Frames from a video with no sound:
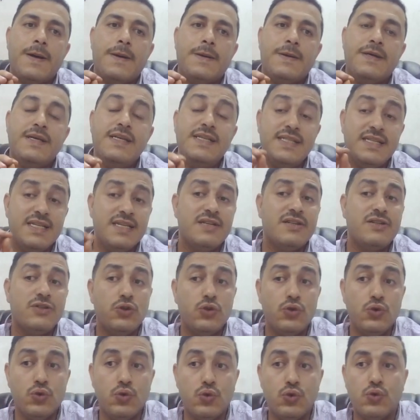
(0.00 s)
easier
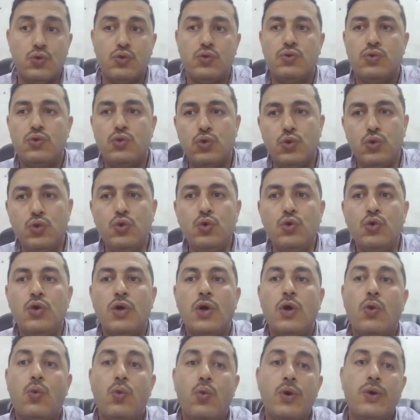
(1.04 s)
to do
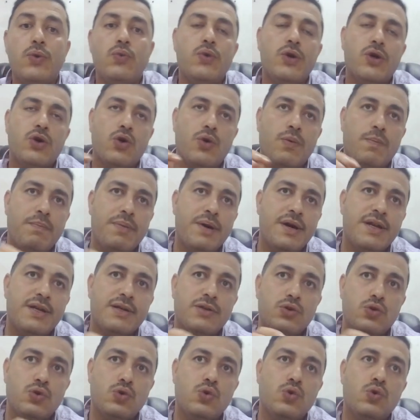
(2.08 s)
when we compare it
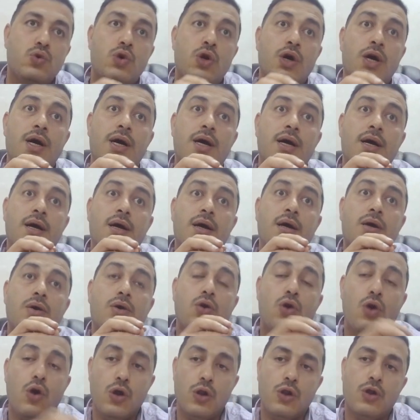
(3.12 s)
to
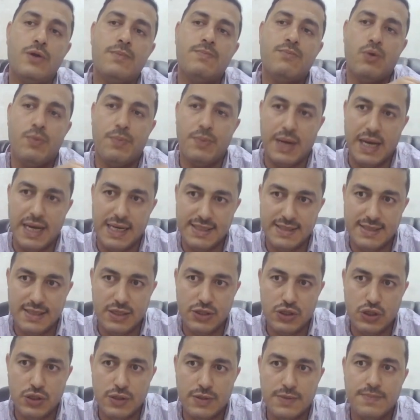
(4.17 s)
colon
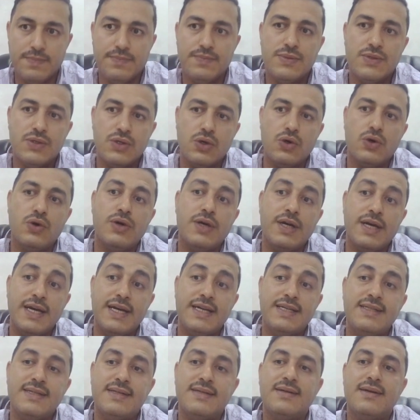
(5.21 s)
mobilization. So
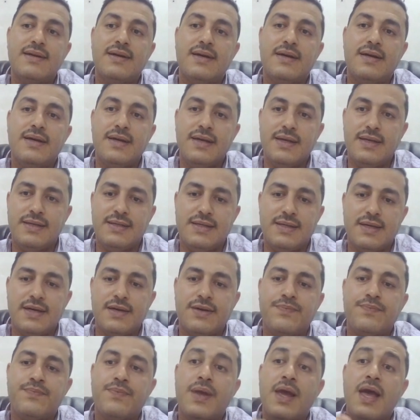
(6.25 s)
it's easier.
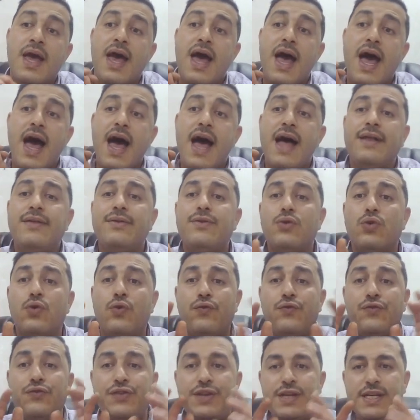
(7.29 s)
And
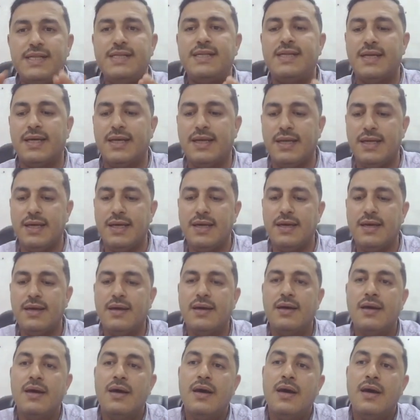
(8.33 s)
of this technique